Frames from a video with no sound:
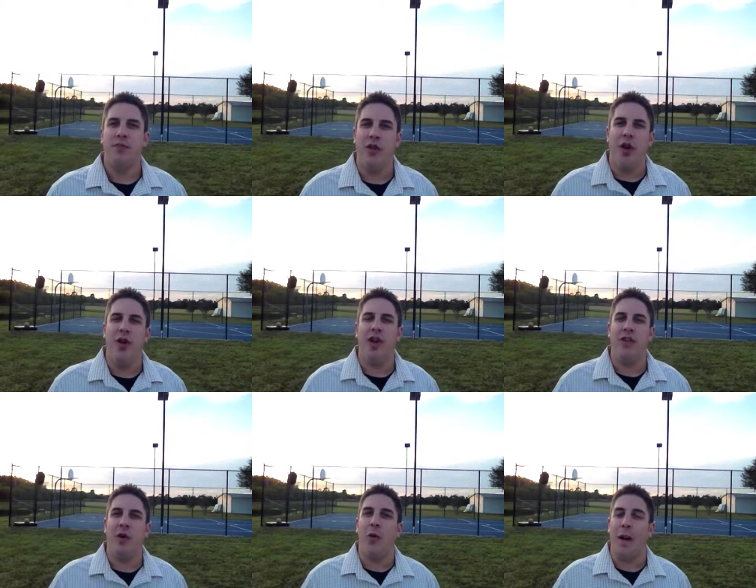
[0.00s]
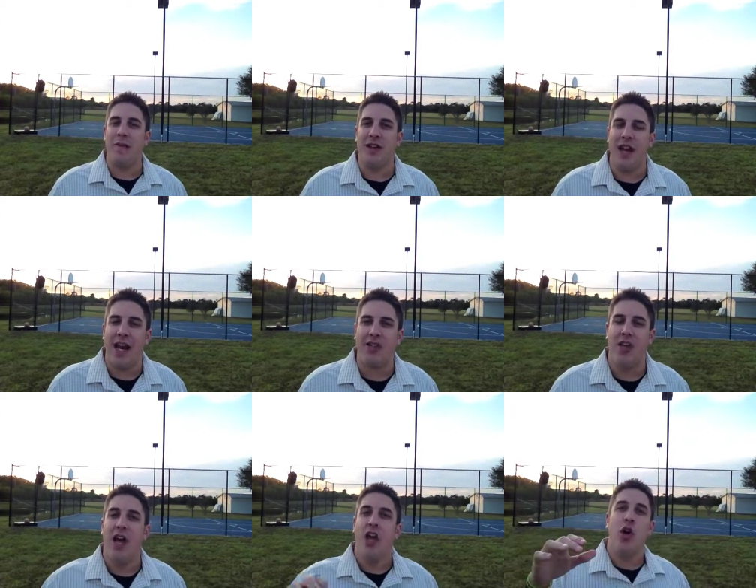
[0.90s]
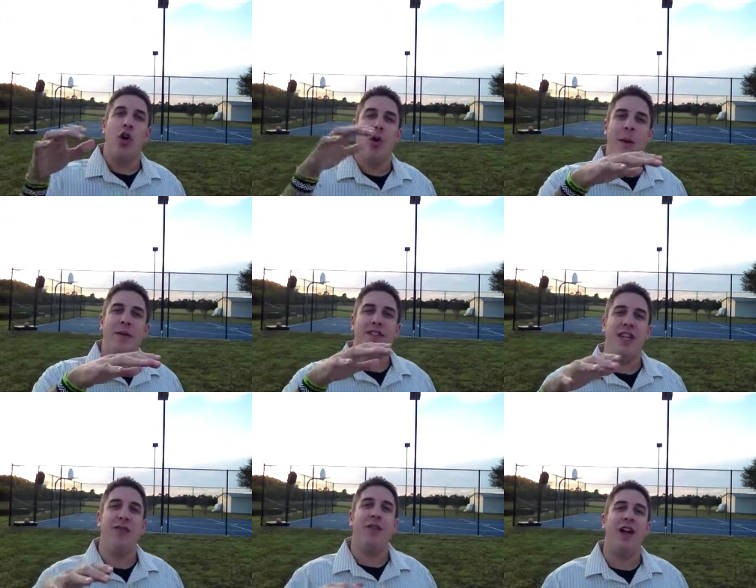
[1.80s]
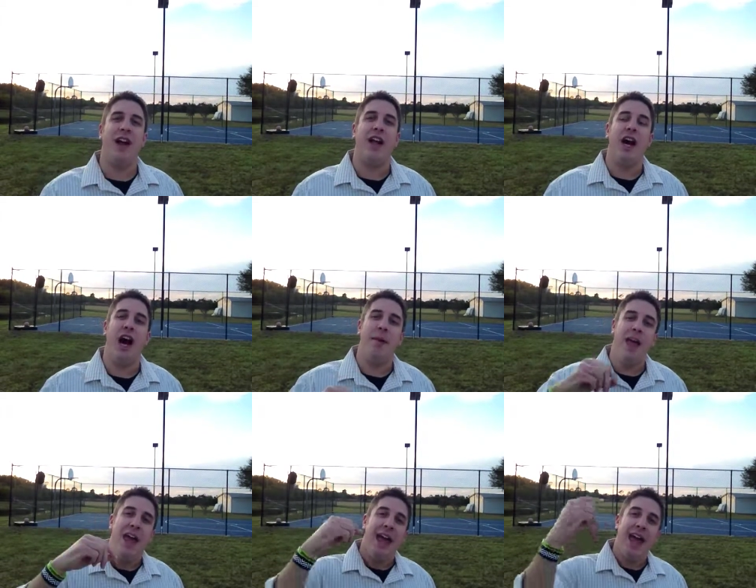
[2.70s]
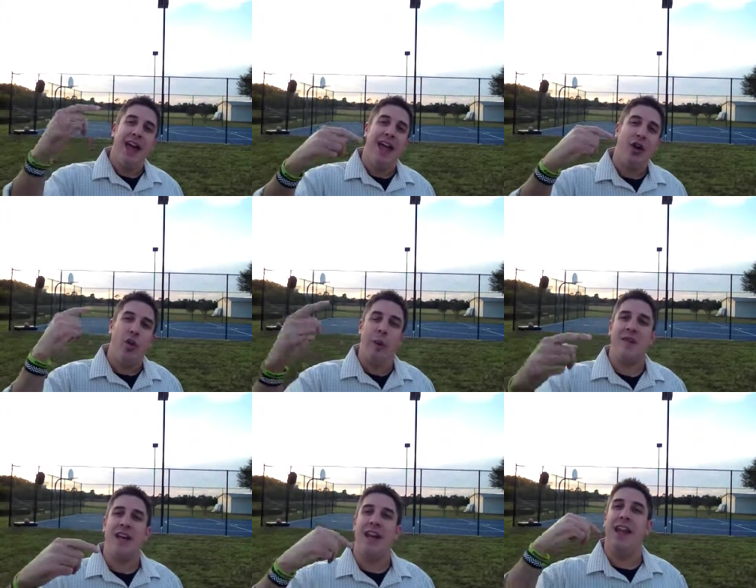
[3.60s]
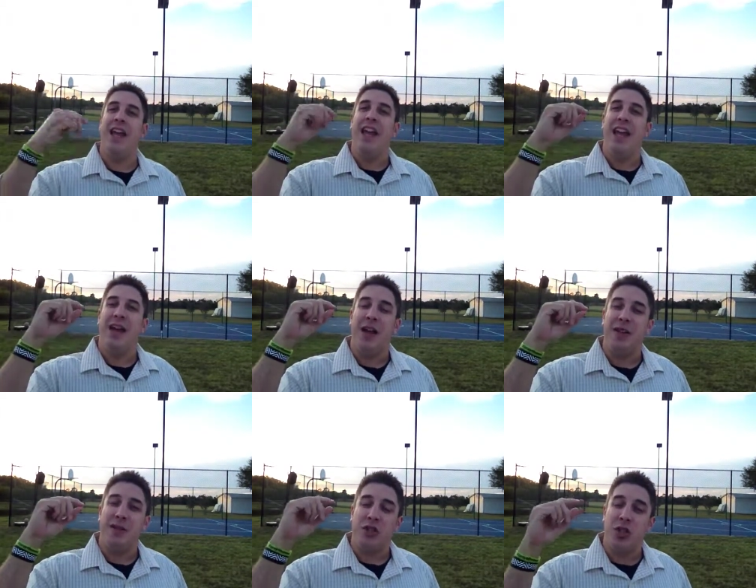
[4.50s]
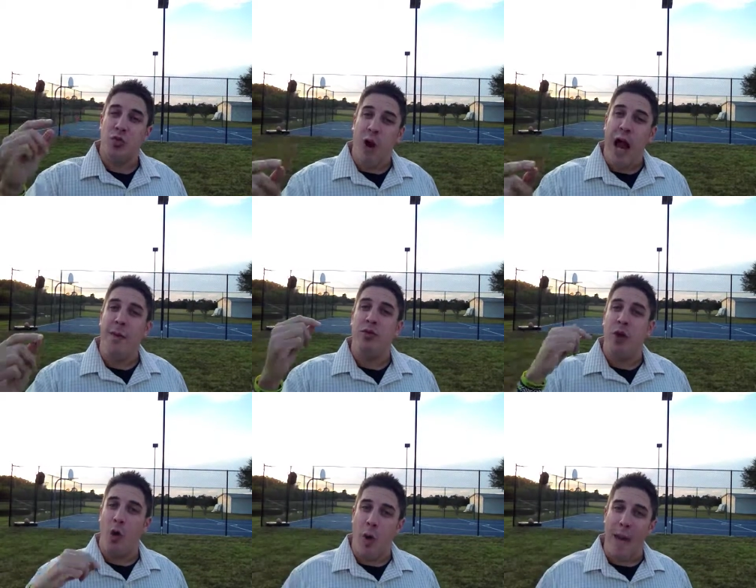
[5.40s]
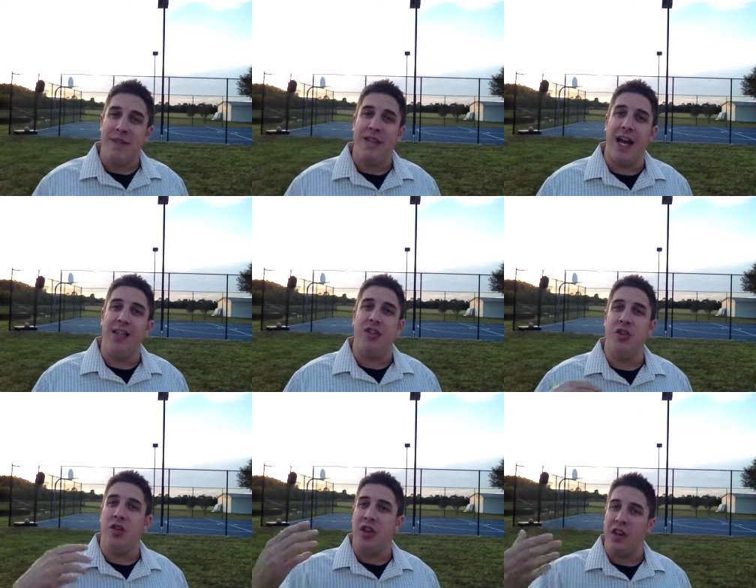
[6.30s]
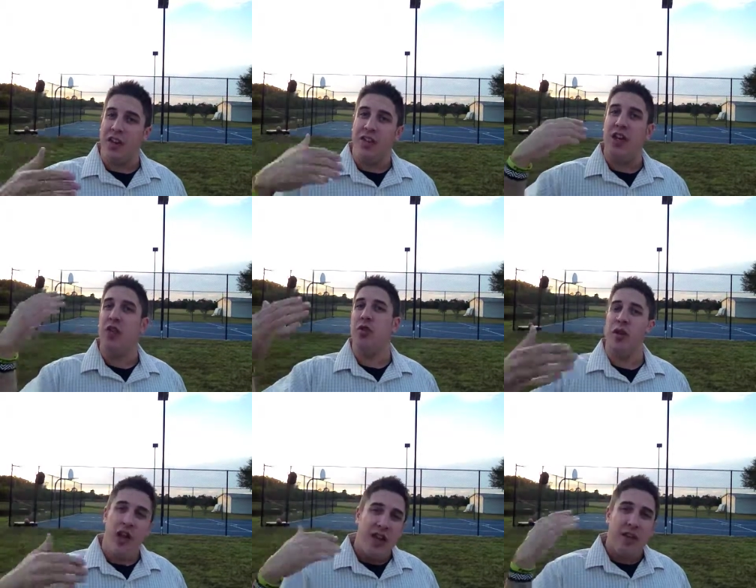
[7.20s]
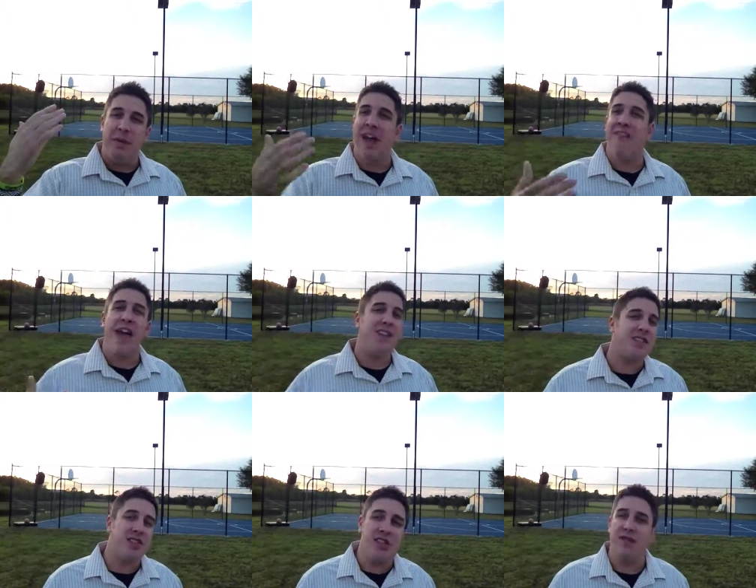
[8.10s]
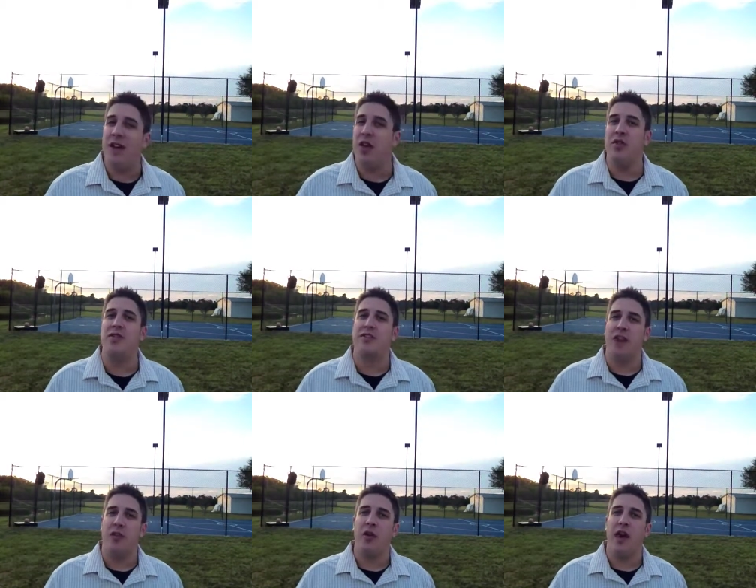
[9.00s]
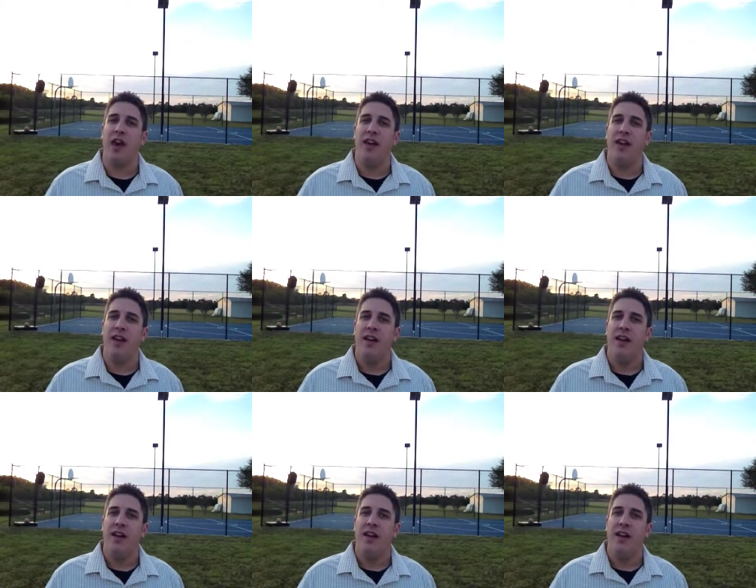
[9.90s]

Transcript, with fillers: Log into our website. Actually, go to our website, teenverve.com, and, and get on our website and, and subscribe to our website so that you can continue to, to be, have access to these videos and stuff, okay?